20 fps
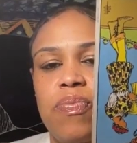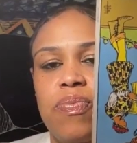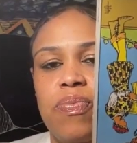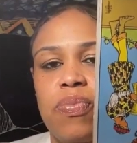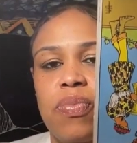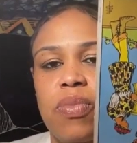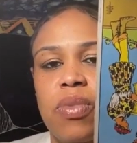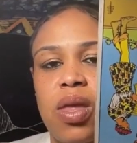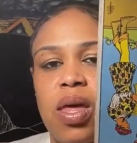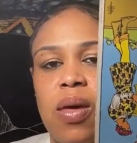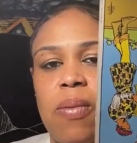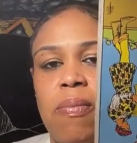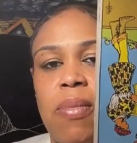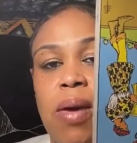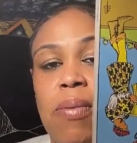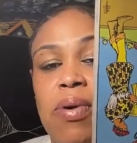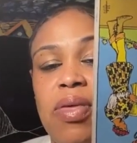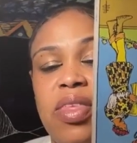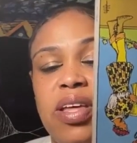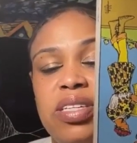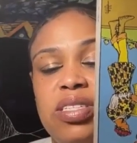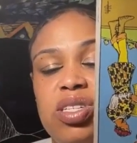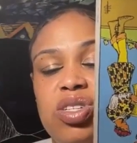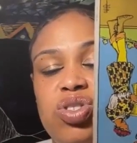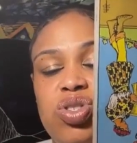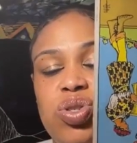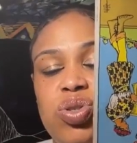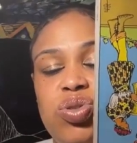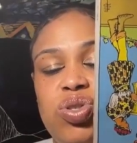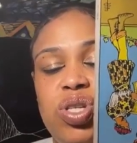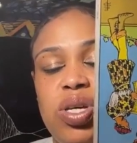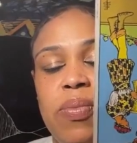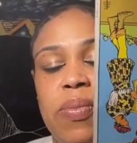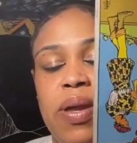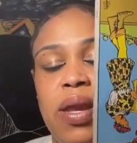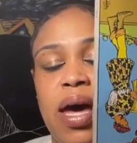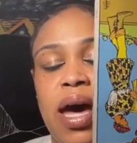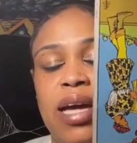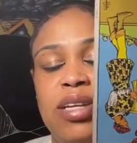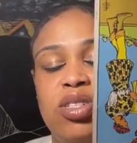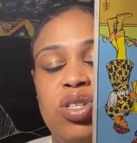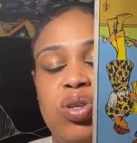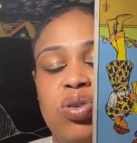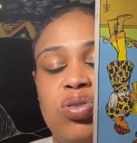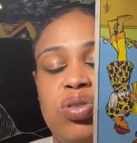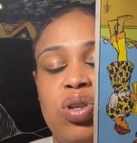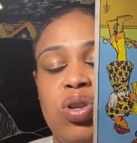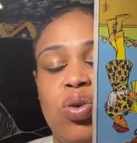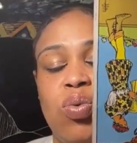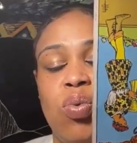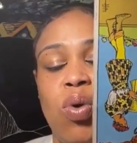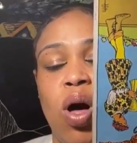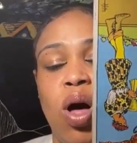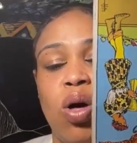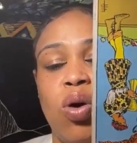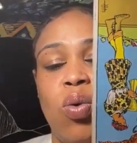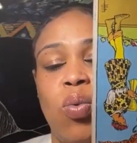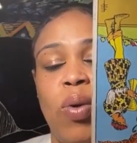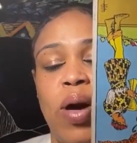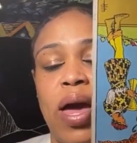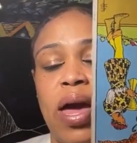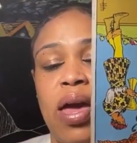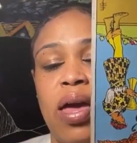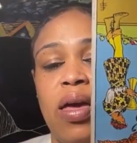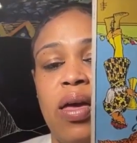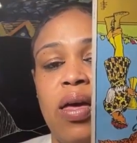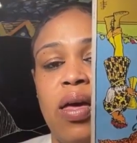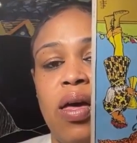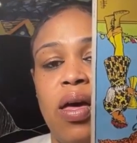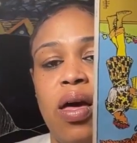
Maybe this is you, Gemini, choosing to walk away.